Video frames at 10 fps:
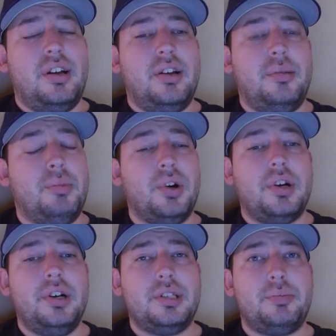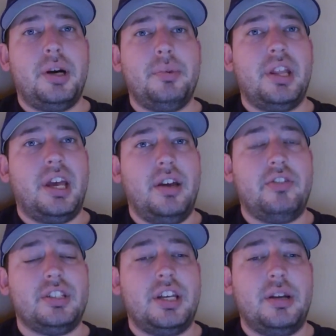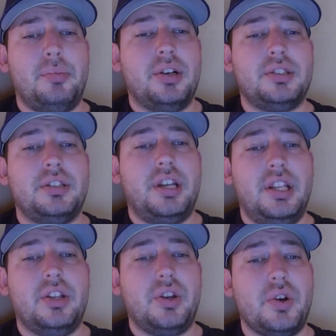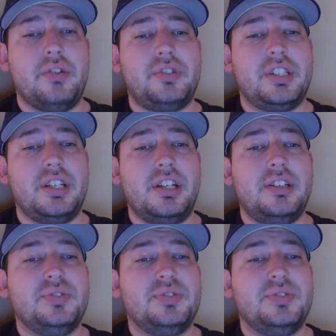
Mark Hunt's probably the heaviest handed person in the UFC.